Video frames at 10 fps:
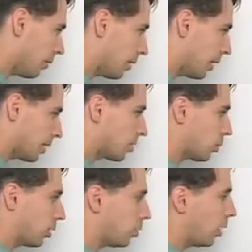we have an x
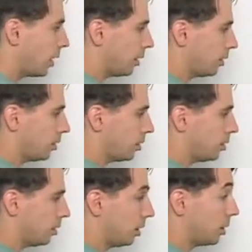squared y
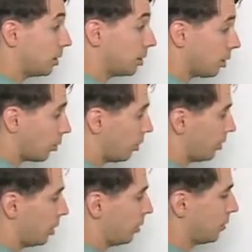here, and then another one
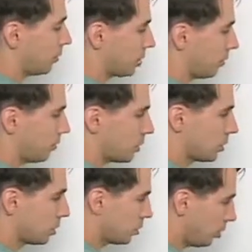over here. So
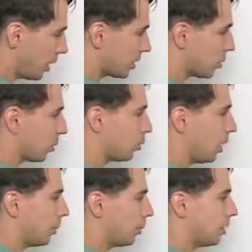2x squared
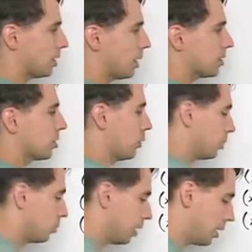y plus x
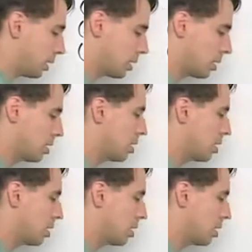squared y,